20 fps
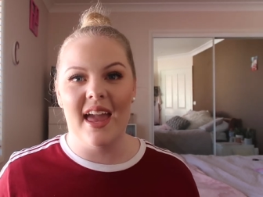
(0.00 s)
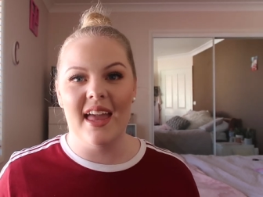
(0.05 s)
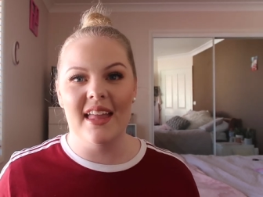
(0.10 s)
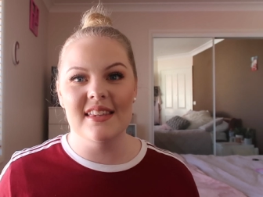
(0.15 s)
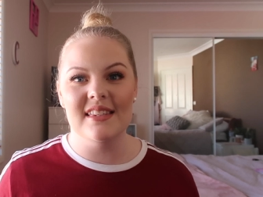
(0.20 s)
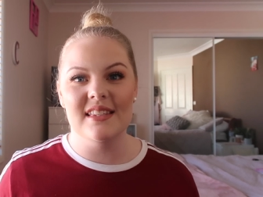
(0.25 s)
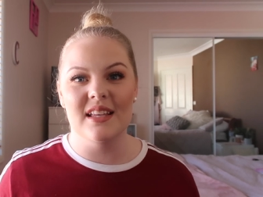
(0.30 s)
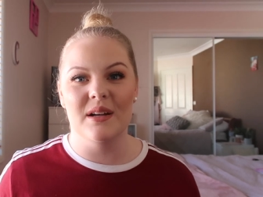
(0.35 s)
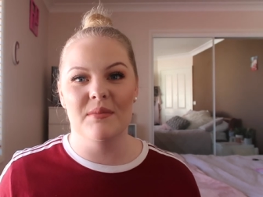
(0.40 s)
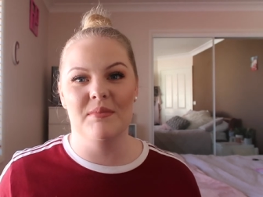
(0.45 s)

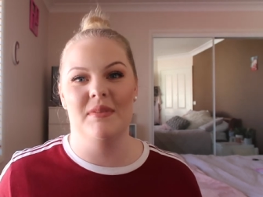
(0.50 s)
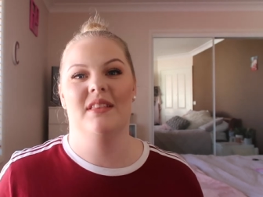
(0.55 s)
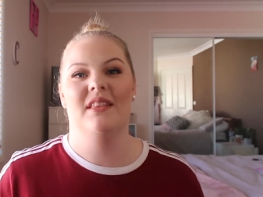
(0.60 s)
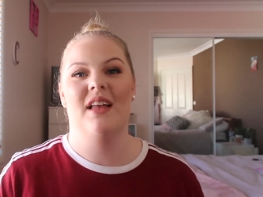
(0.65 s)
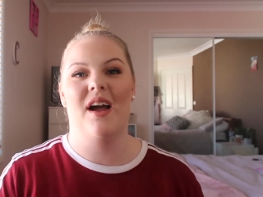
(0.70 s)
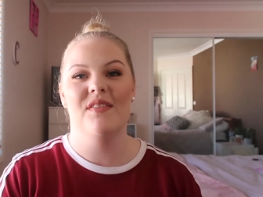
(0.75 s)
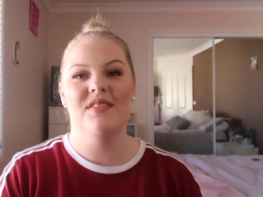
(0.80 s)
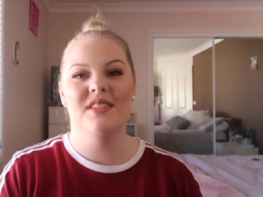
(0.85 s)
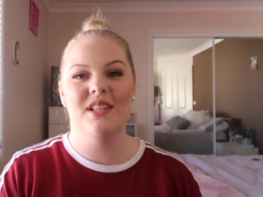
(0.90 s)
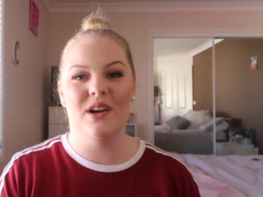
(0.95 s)
and some
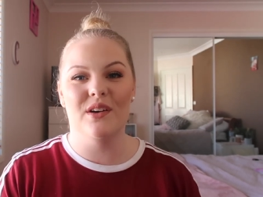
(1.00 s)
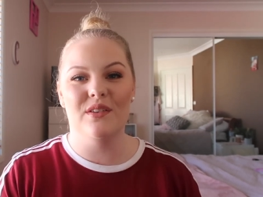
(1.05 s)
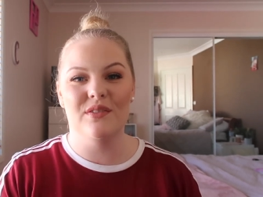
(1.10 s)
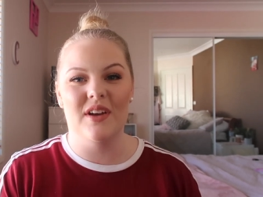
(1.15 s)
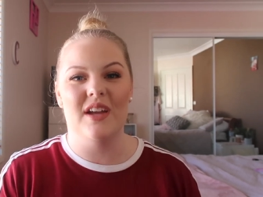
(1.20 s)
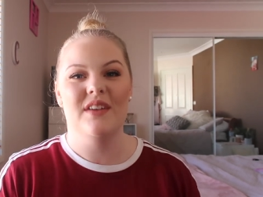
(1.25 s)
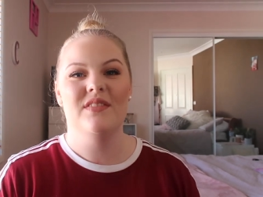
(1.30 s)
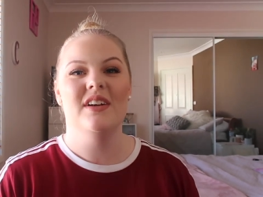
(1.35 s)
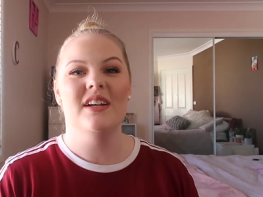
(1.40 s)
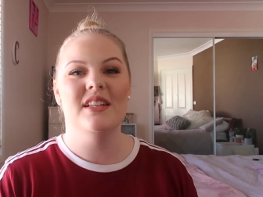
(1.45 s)
lifestyle
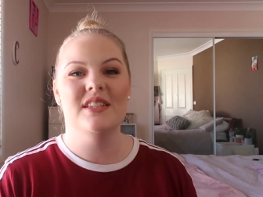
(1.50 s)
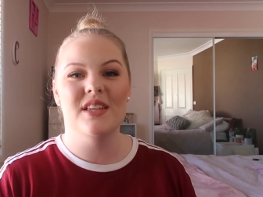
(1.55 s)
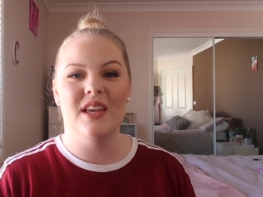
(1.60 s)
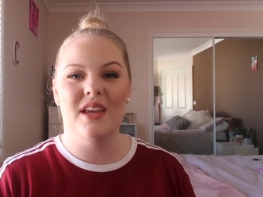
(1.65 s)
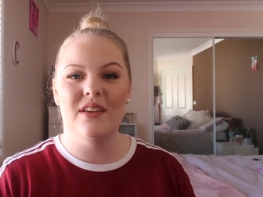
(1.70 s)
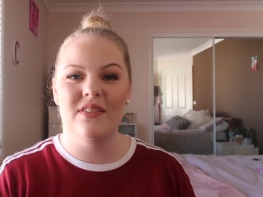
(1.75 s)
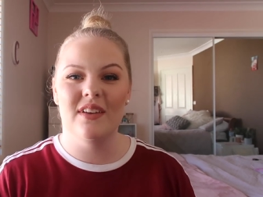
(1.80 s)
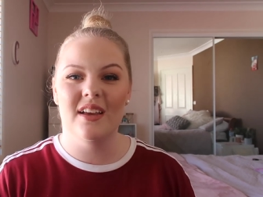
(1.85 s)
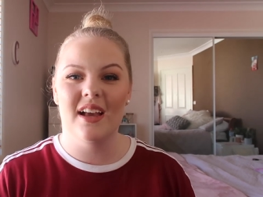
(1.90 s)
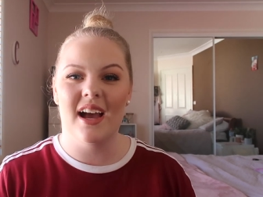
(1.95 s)
favorites. So
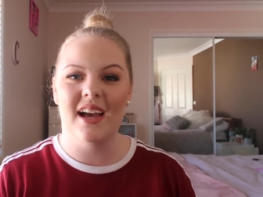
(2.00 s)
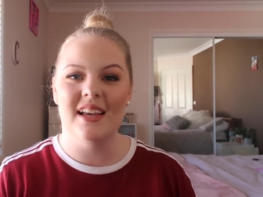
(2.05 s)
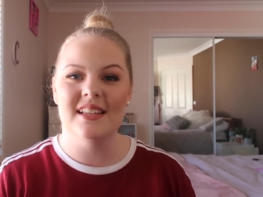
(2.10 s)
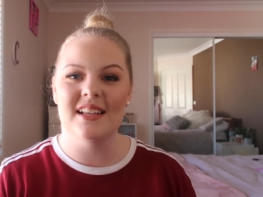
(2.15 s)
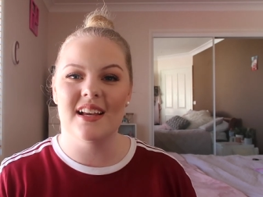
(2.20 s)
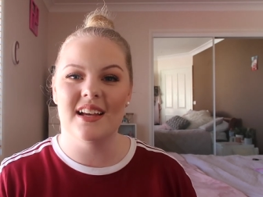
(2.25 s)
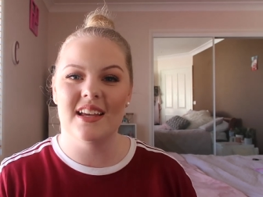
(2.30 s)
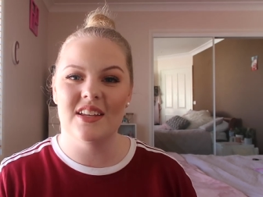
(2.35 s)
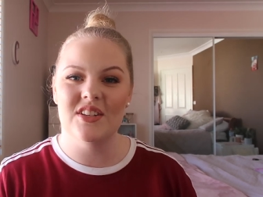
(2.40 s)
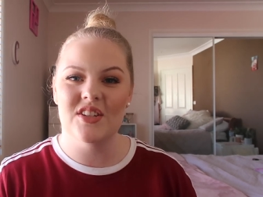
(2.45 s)
if you
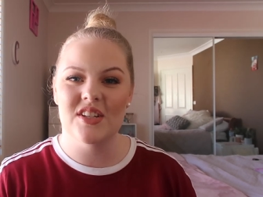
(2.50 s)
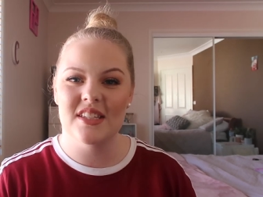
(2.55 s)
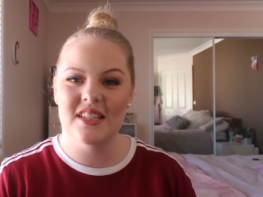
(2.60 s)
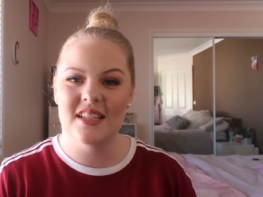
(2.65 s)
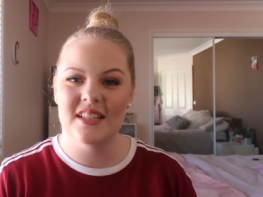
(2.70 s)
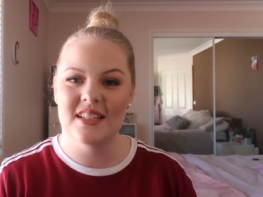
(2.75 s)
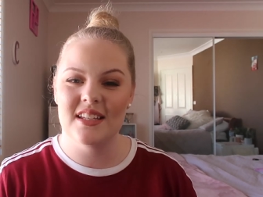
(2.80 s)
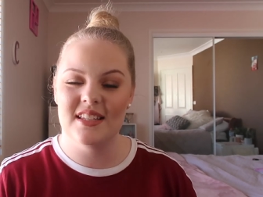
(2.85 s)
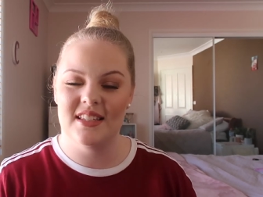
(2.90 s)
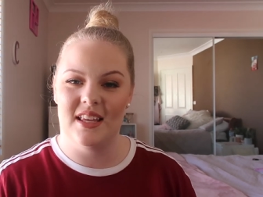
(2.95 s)
guys are
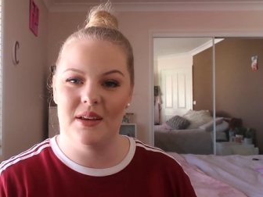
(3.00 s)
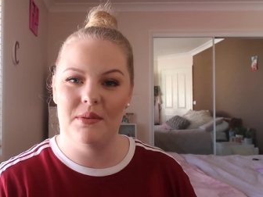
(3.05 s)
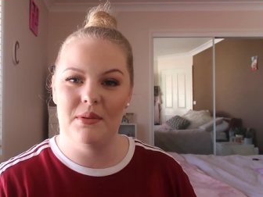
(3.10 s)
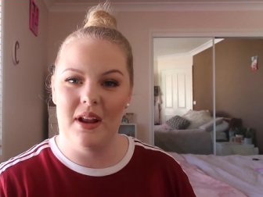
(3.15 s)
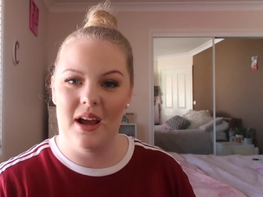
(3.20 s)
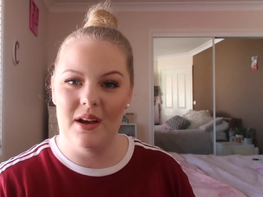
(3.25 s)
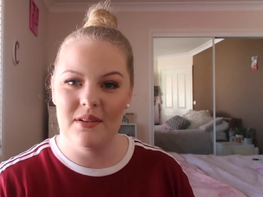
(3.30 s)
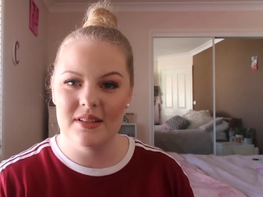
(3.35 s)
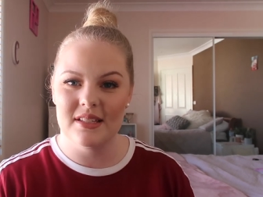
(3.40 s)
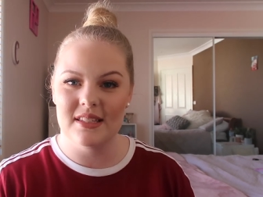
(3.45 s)
interested to see
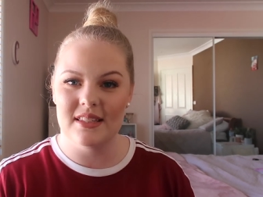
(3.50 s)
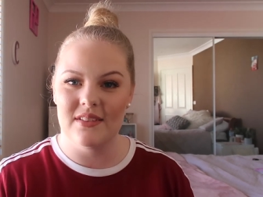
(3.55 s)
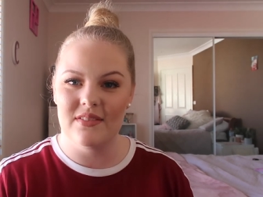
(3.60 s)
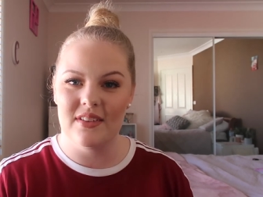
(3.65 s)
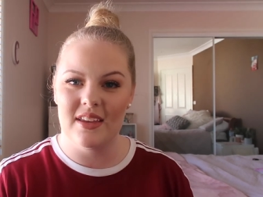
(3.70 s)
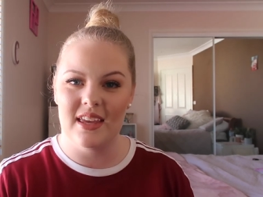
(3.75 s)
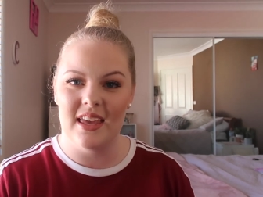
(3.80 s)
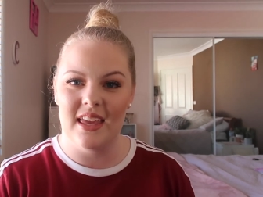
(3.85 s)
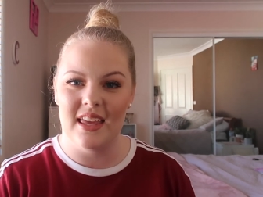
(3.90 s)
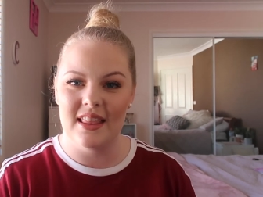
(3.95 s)
what I was
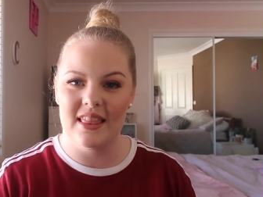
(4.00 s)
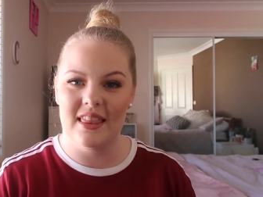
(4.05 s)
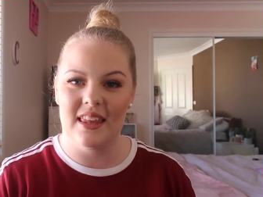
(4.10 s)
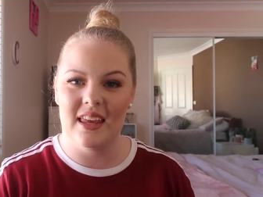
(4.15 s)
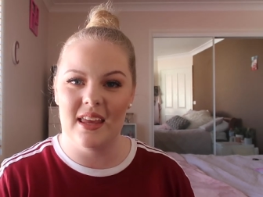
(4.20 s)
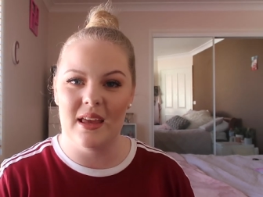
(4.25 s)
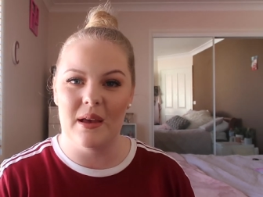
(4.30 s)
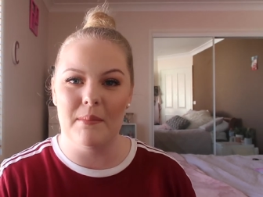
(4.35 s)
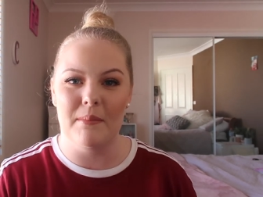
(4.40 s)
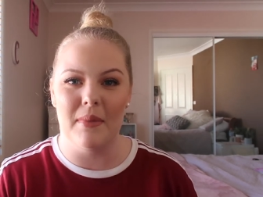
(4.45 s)
loving in
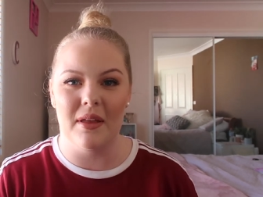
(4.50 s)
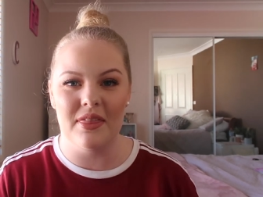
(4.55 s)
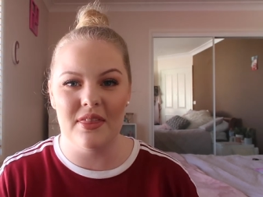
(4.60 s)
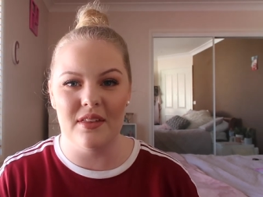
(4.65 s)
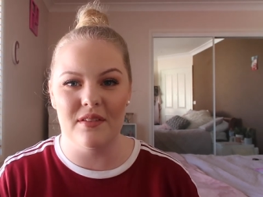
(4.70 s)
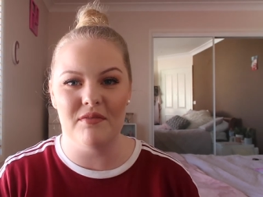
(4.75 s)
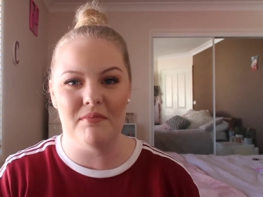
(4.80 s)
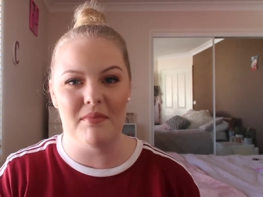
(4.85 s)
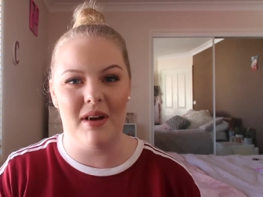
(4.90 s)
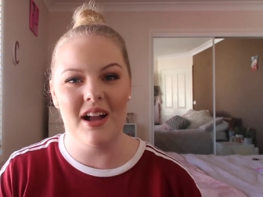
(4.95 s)
the
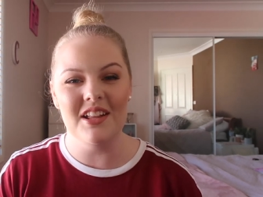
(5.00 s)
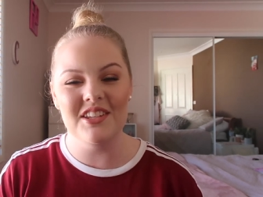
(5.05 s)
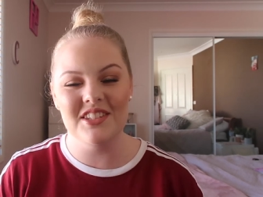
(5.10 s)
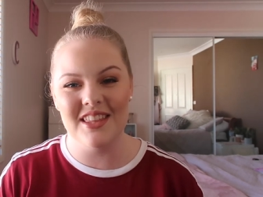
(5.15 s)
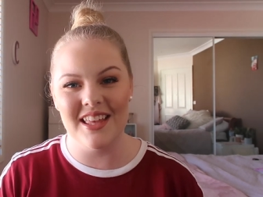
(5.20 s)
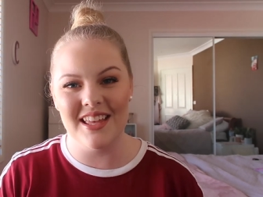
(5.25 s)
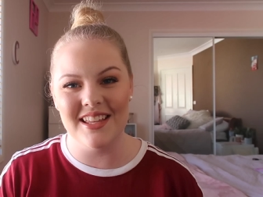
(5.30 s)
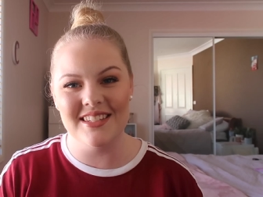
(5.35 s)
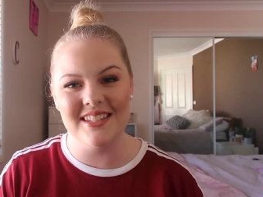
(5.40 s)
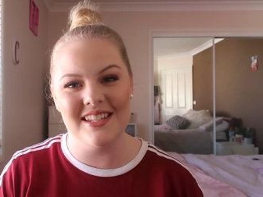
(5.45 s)
month of
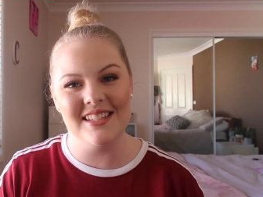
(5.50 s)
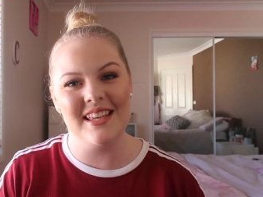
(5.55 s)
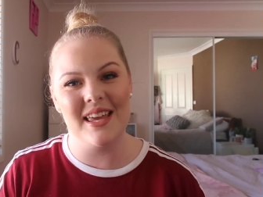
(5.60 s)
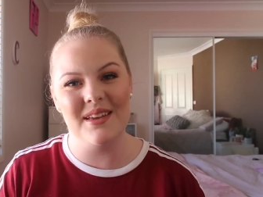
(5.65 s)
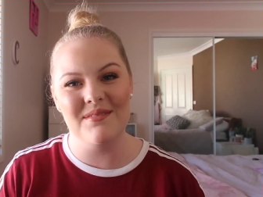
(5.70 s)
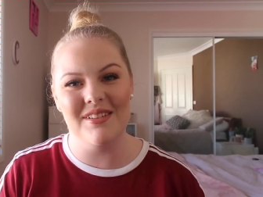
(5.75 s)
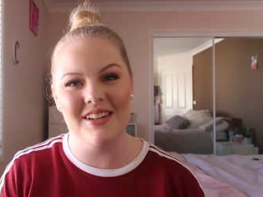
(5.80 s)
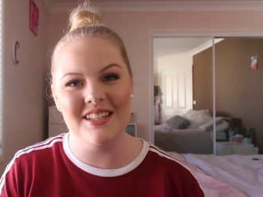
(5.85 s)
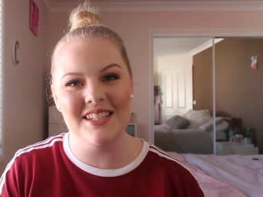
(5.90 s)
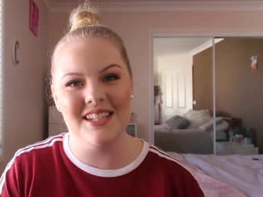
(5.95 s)
March then just keep